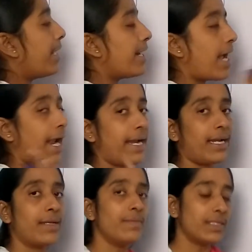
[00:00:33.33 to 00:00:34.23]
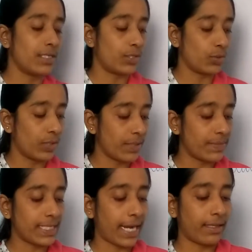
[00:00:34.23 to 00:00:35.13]
and hind limbs, the two
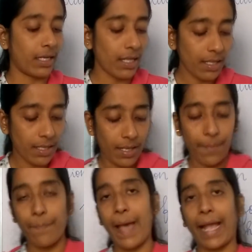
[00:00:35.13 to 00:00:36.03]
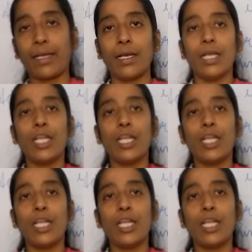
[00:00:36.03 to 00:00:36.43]
limbs at the back.